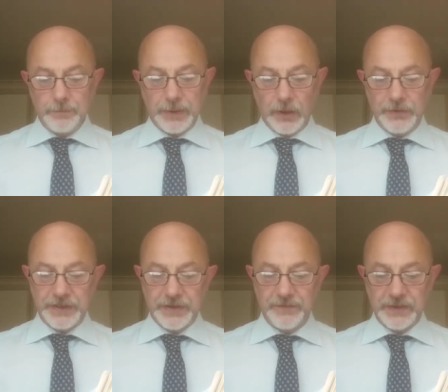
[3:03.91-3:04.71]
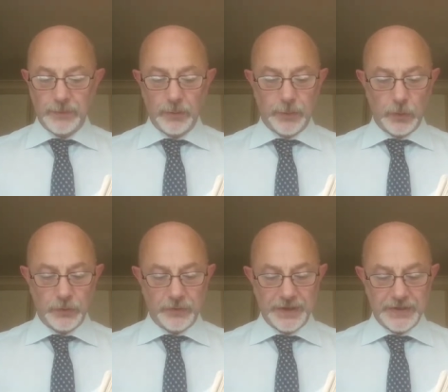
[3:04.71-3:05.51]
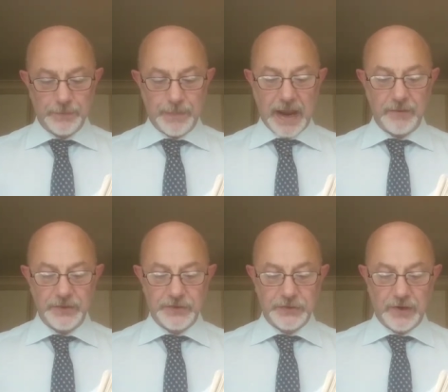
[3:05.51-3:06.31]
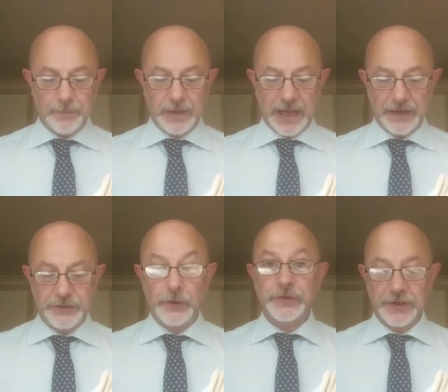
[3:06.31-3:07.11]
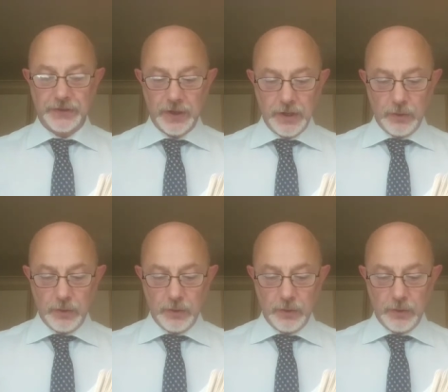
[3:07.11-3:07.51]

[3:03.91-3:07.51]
Beyond this invisible border into barren scrubland dotted